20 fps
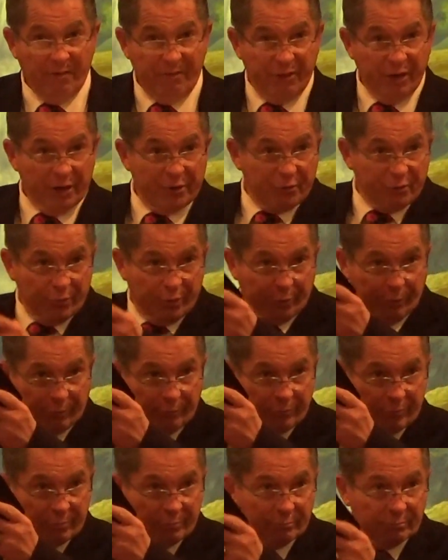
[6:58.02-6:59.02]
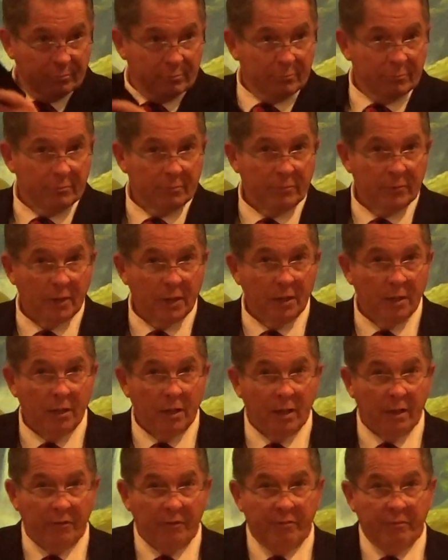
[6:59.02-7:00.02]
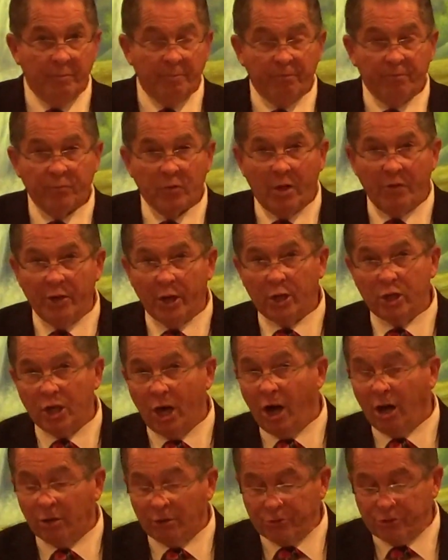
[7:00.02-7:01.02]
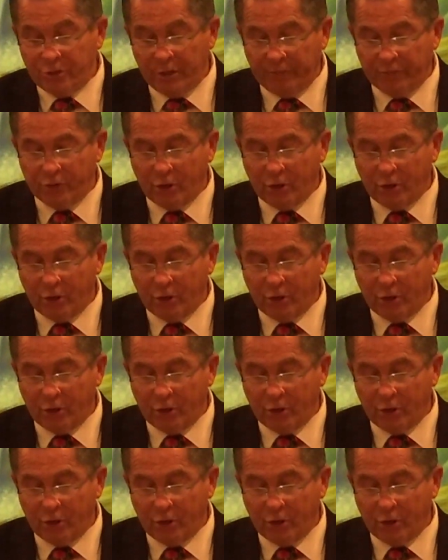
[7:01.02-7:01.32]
the truth. Yep. Yep. The cults have